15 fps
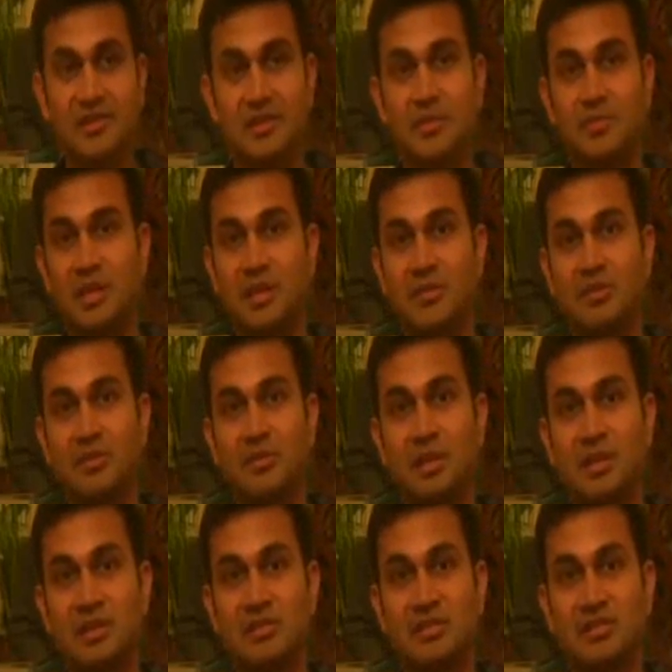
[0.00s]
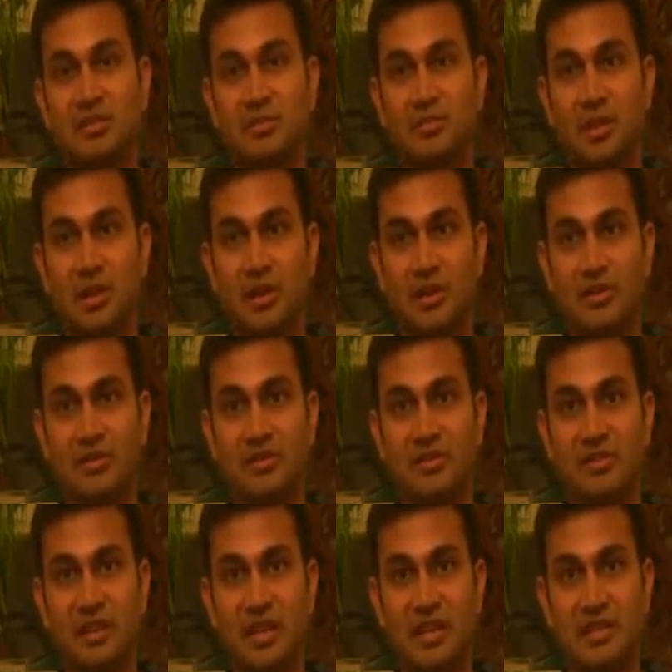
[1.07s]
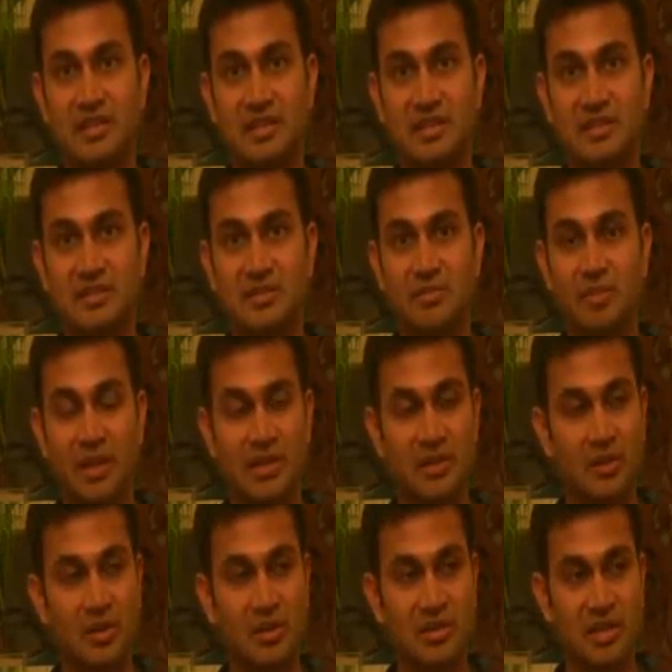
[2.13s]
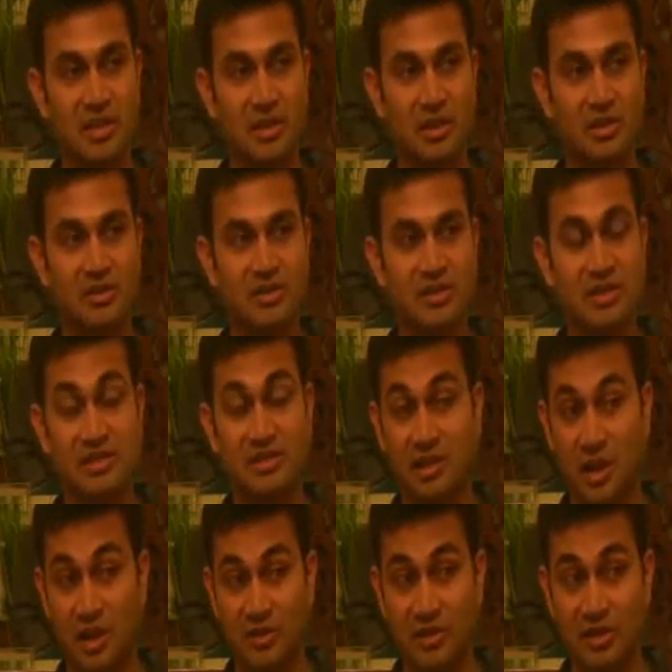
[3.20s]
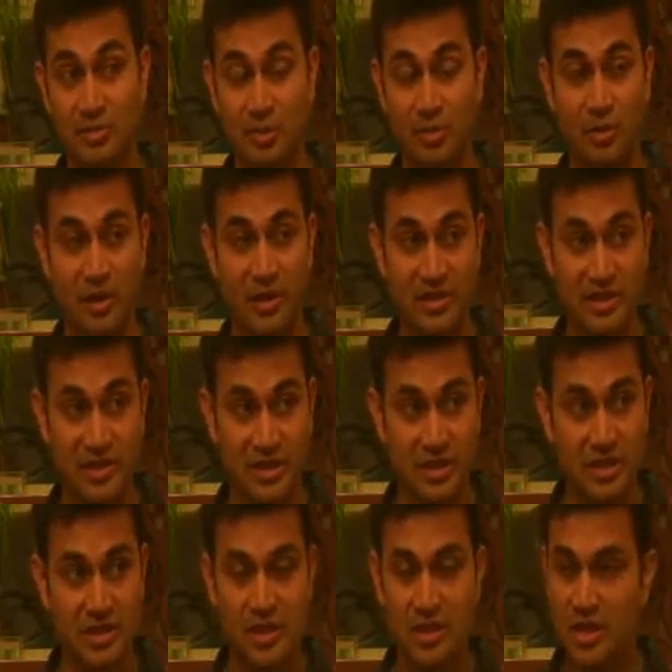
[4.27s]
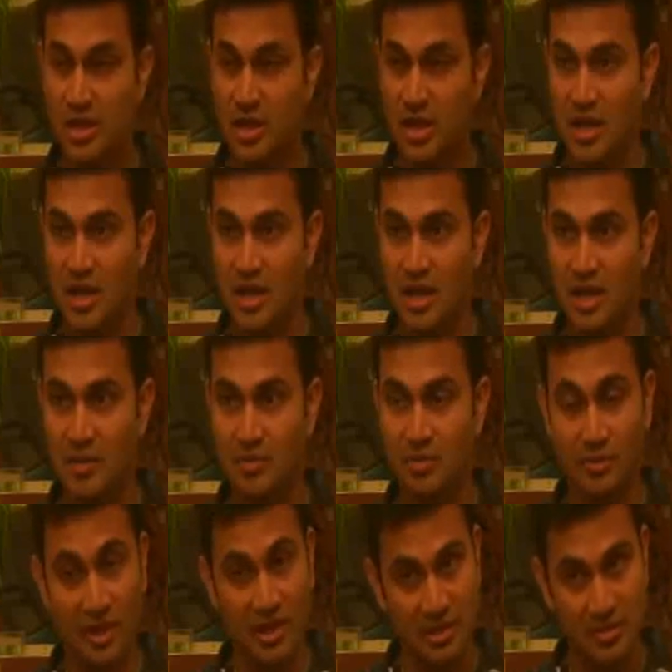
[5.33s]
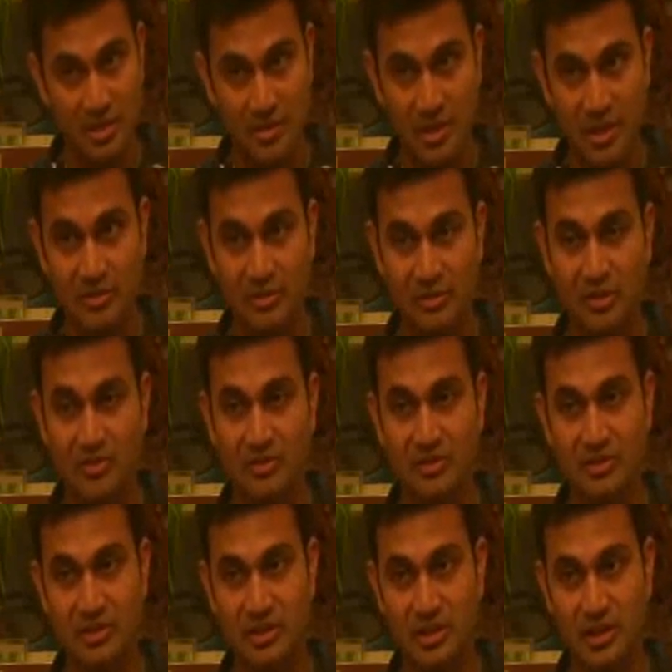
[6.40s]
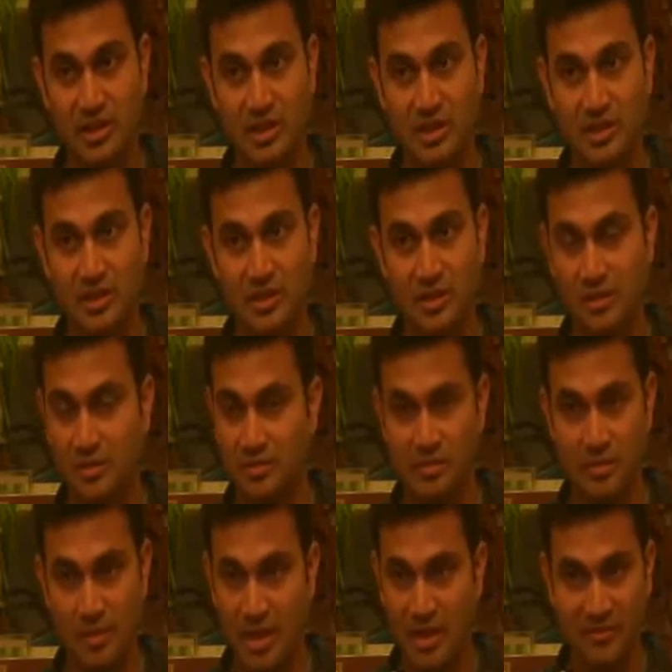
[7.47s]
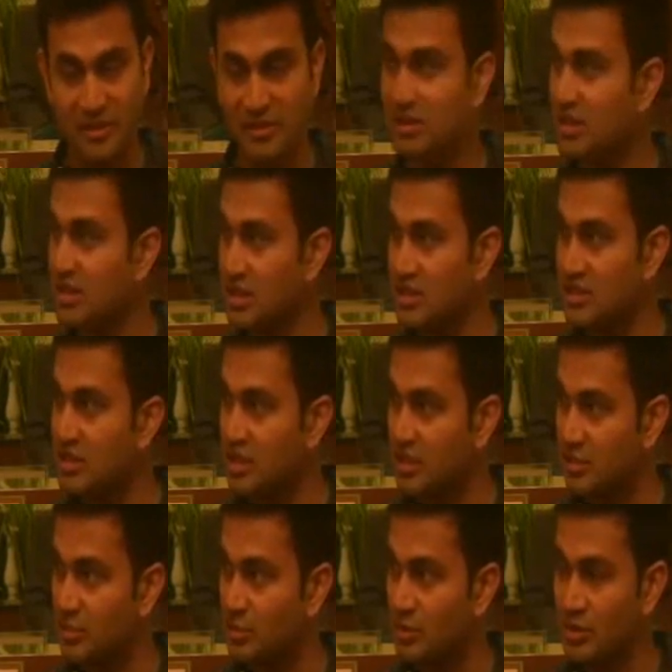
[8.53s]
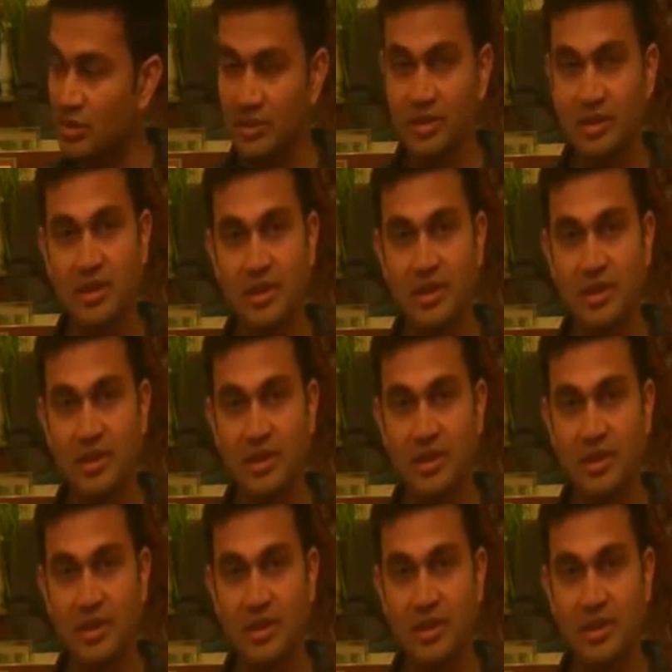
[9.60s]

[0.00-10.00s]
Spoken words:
Sometimes they may exist because the site is dependent on a technology that is largely proprietary, provided by Microsoft, manifested in Internet Explorer.